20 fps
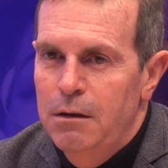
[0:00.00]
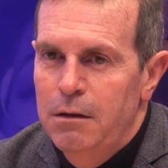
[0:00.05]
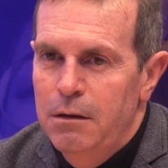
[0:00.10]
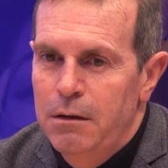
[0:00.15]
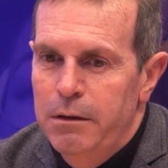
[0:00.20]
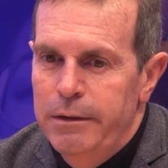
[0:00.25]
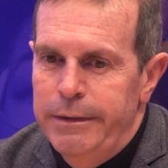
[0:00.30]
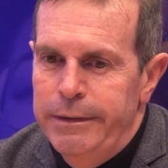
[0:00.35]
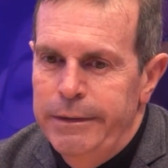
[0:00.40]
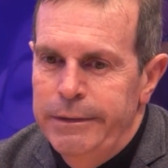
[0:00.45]

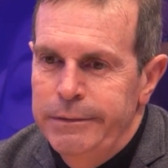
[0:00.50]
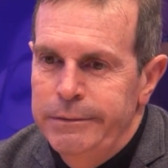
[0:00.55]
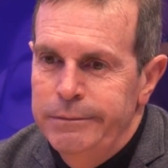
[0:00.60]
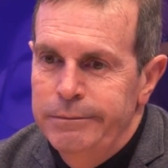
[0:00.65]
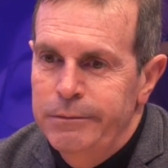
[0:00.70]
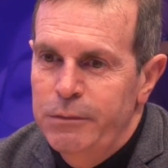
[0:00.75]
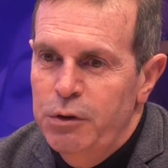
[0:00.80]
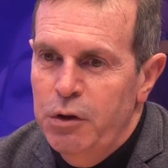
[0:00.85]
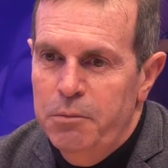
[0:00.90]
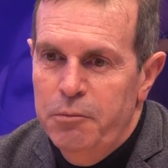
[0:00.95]

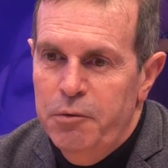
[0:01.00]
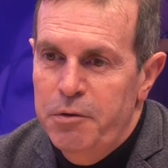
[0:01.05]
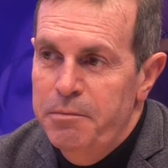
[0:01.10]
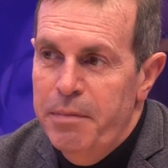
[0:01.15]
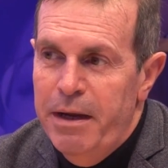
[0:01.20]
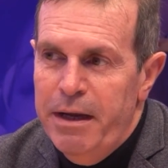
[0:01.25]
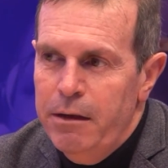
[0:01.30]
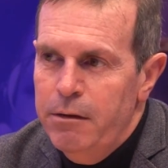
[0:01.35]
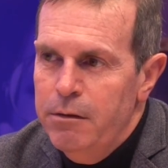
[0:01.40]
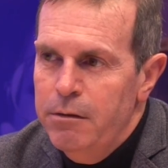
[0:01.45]
corporate
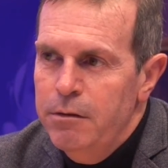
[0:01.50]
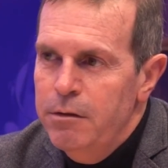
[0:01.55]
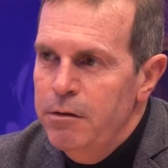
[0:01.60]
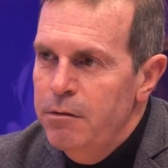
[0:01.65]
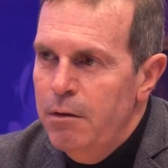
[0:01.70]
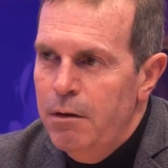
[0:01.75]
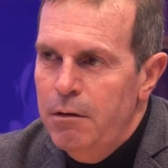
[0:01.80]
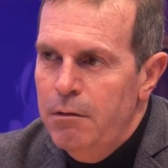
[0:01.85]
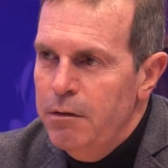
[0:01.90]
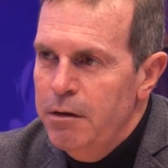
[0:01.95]
banker,
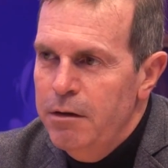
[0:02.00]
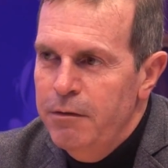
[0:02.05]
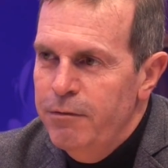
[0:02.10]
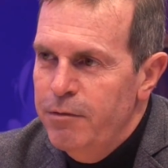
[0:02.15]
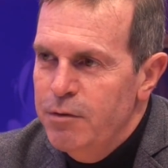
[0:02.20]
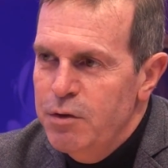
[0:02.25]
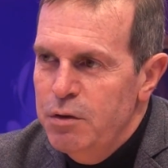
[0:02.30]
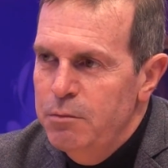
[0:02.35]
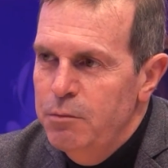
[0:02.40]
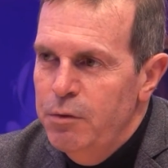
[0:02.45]
you are looking
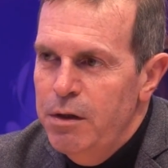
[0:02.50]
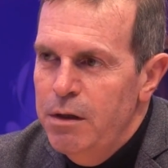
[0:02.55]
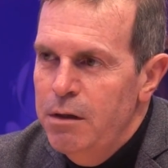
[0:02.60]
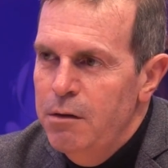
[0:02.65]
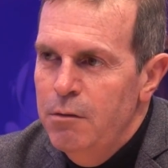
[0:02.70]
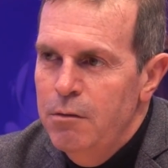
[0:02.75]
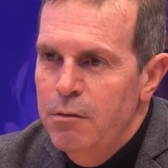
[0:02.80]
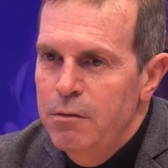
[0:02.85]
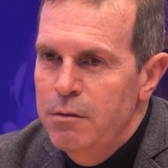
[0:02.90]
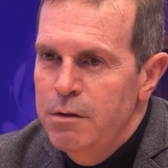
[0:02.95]
for somebody
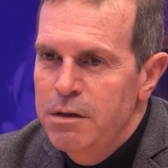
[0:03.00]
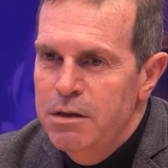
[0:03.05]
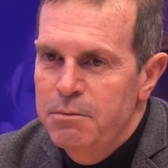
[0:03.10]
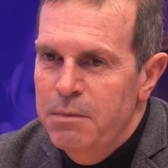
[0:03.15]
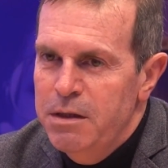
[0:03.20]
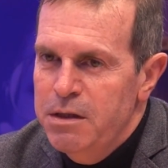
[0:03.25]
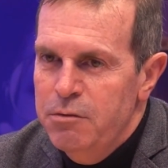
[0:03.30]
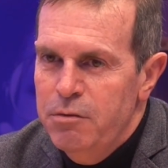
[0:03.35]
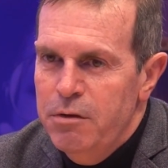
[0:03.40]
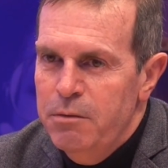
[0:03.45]
who is
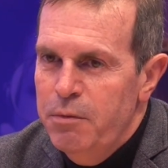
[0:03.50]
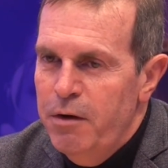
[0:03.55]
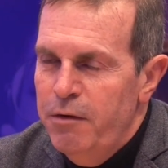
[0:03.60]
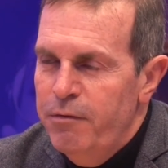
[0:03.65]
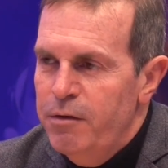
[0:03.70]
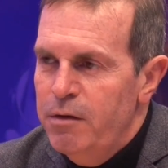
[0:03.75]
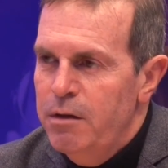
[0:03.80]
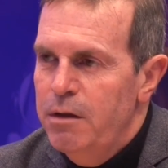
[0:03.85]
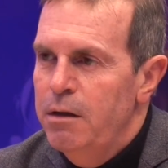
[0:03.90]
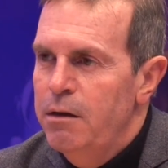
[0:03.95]
mastering
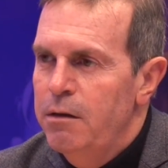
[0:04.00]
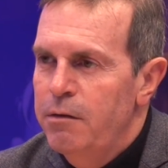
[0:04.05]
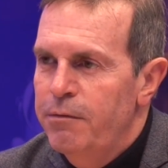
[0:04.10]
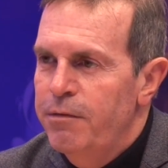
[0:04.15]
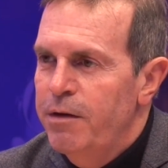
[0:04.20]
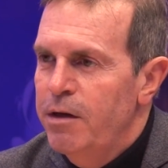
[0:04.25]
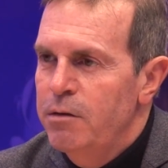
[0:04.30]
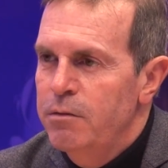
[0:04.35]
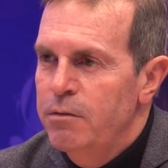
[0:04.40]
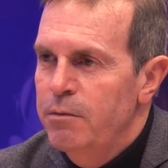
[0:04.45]
perfectly
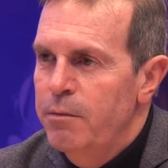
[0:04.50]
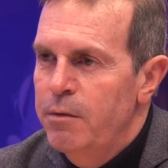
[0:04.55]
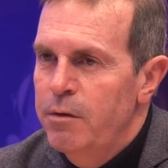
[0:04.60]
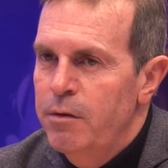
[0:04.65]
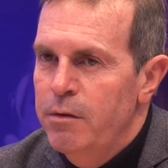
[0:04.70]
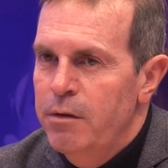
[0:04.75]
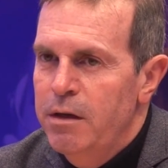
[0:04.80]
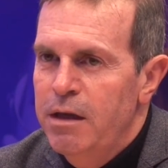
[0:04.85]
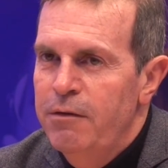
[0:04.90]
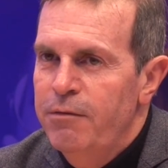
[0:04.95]

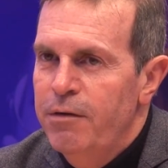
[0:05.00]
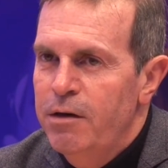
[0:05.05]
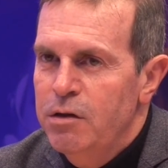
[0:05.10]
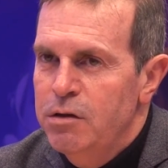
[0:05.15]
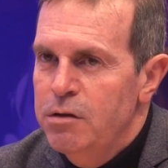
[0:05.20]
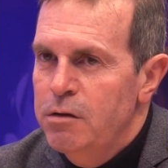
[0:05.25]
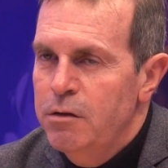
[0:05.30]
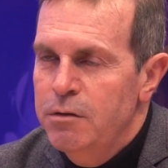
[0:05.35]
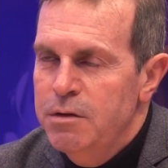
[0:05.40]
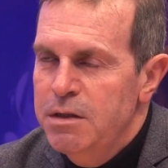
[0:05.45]
the key
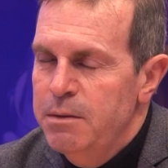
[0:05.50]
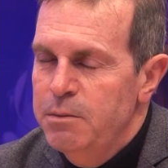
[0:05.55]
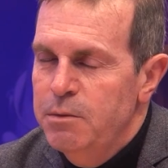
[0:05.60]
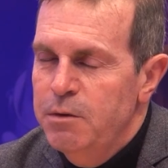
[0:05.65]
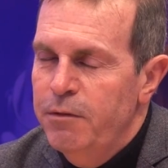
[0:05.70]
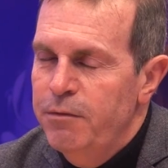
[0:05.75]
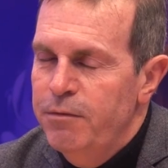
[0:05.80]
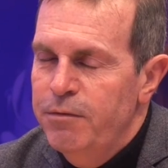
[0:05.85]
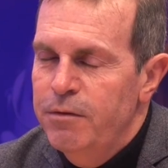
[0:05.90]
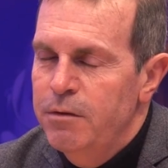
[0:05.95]
financial concepts
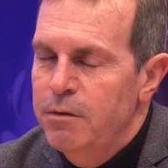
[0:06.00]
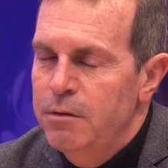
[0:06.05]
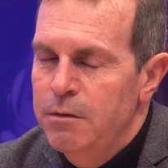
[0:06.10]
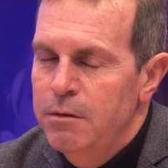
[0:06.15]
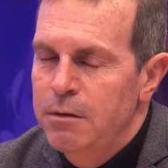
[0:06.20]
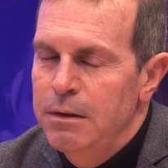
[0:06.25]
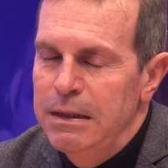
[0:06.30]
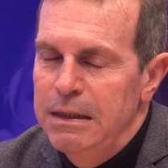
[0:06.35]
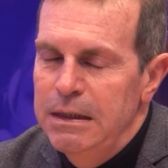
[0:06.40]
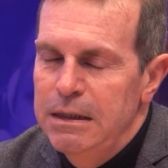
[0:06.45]
of
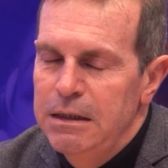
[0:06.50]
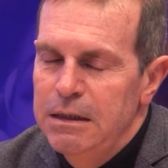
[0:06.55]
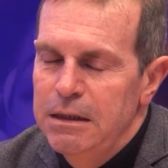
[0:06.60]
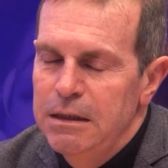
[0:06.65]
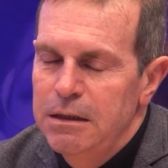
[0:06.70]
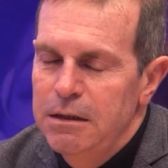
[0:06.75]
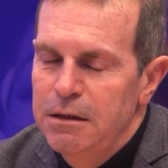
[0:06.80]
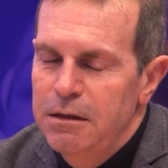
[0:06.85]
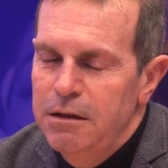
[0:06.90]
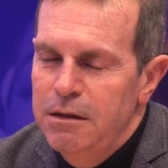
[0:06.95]

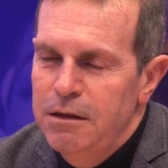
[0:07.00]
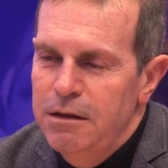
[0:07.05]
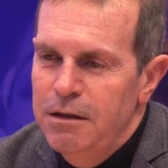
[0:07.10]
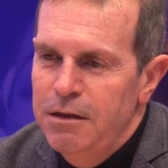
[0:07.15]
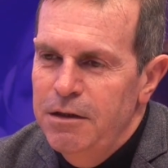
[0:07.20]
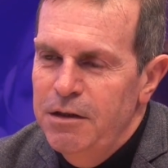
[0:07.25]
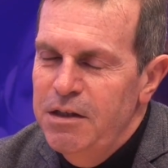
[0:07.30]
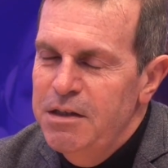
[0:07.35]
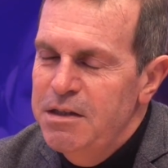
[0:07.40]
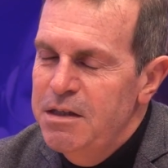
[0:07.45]

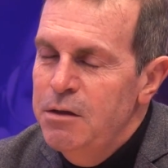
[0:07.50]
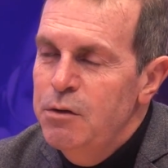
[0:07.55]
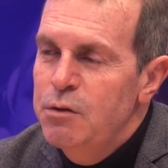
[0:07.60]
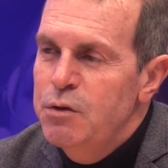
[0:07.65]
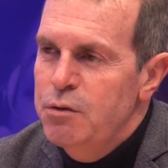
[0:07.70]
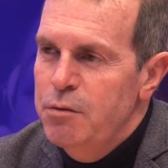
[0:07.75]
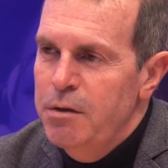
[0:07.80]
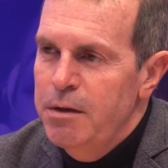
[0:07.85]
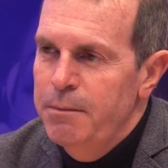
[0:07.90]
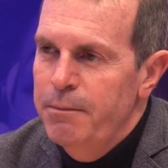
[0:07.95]
his
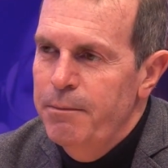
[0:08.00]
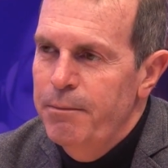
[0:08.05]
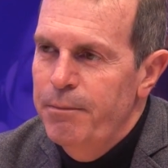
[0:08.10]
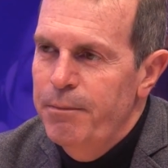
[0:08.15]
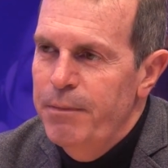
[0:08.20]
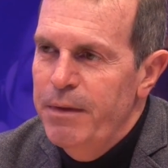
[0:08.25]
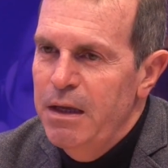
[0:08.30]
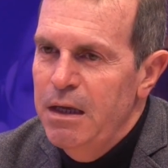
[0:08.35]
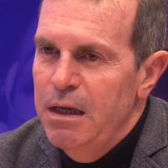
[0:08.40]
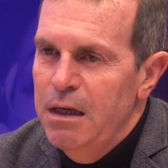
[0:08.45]
industry.
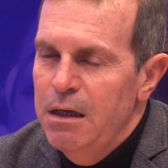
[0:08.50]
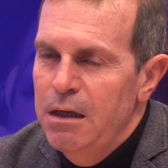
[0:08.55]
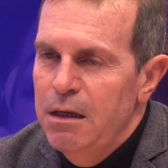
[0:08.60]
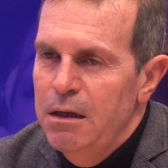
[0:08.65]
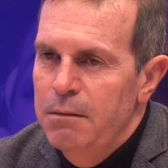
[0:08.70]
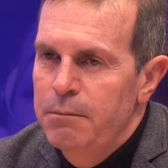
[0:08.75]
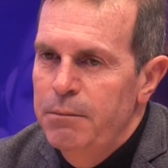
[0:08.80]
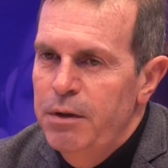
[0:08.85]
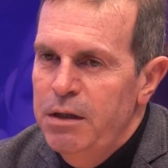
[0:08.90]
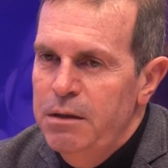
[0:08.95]

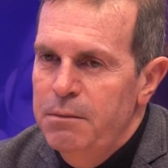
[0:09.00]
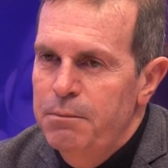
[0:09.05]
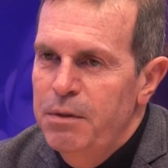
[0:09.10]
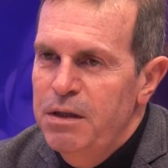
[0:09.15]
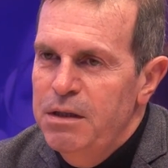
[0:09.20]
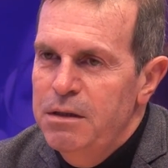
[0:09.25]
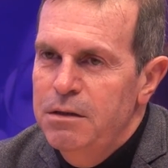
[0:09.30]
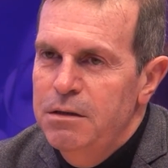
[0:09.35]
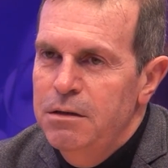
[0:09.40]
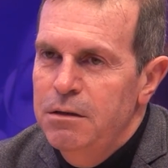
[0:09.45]

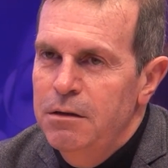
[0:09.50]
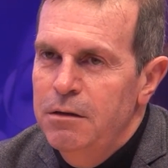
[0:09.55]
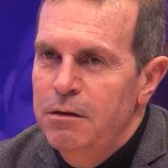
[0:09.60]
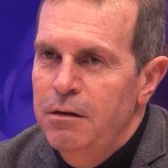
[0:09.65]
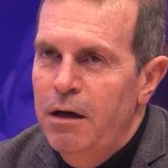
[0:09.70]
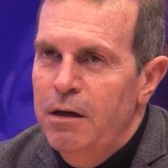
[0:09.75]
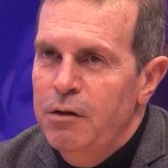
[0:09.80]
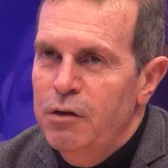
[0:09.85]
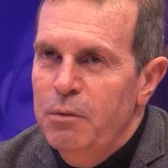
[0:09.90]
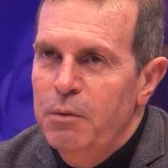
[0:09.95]
But
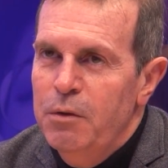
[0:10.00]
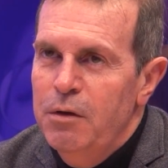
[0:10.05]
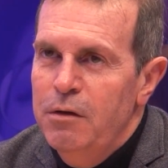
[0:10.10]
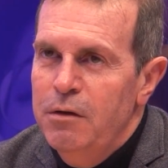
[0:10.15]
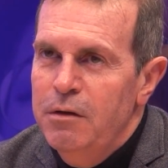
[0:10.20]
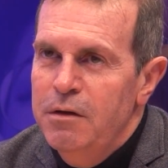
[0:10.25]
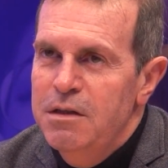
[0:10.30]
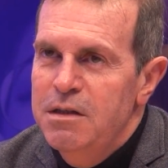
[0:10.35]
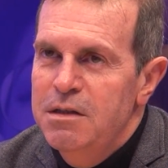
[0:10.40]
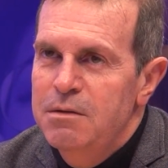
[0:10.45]

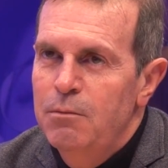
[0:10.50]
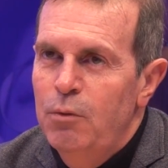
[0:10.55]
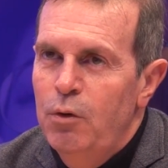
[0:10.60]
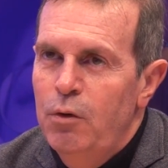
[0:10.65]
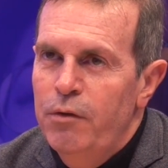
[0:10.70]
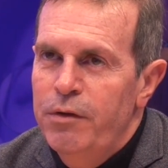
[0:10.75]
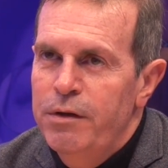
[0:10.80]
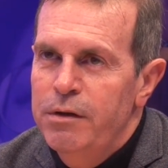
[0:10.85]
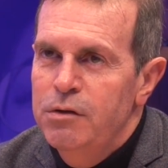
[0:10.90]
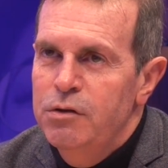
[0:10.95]
entrepreneur is
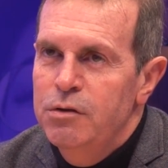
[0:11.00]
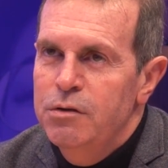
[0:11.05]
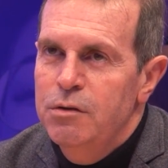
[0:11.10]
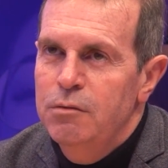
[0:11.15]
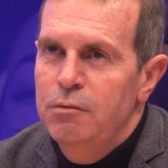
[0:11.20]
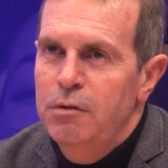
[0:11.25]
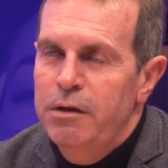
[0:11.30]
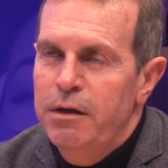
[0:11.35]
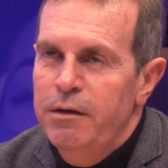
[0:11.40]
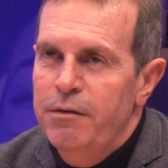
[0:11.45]
more than just a
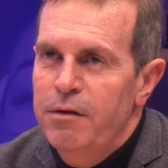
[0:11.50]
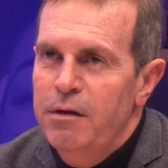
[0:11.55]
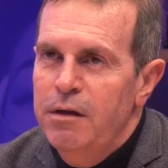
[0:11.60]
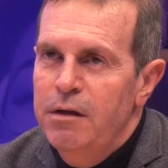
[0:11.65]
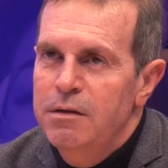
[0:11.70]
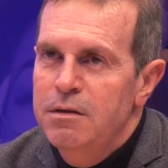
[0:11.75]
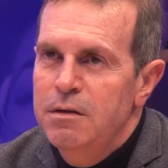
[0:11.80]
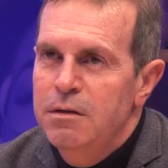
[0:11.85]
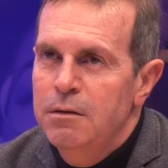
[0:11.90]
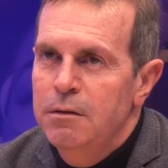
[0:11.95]
word. I think
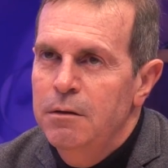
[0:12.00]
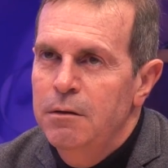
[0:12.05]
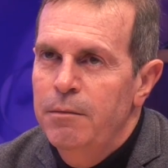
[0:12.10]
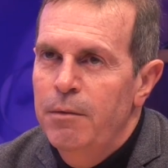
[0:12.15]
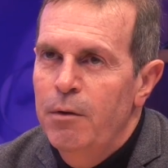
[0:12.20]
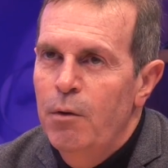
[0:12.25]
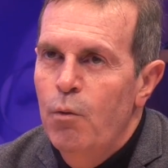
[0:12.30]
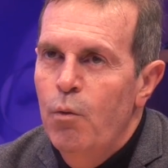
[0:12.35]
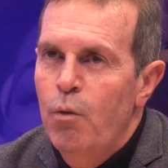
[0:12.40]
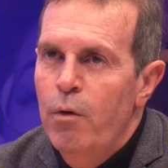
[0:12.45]
it's
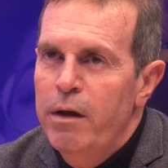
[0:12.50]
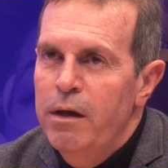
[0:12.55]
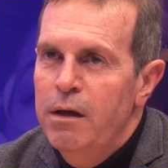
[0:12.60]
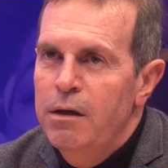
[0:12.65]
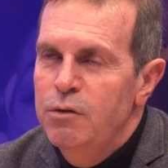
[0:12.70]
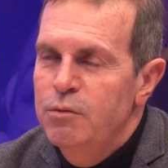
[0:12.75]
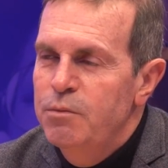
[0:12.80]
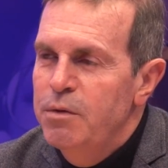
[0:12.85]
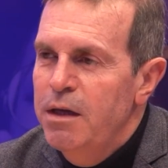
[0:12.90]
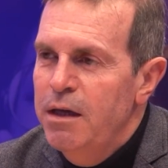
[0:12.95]
a way
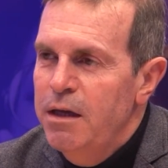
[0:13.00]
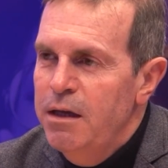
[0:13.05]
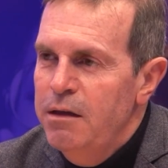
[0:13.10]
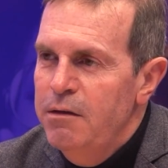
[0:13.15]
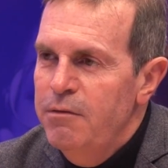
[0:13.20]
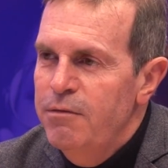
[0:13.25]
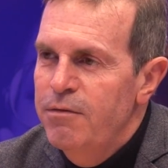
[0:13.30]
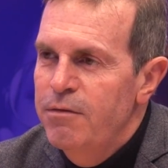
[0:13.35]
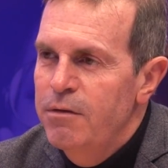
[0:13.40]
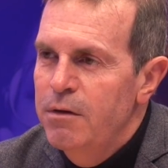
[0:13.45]
to
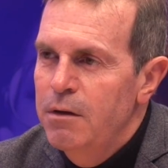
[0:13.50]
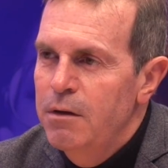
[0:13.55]
behave.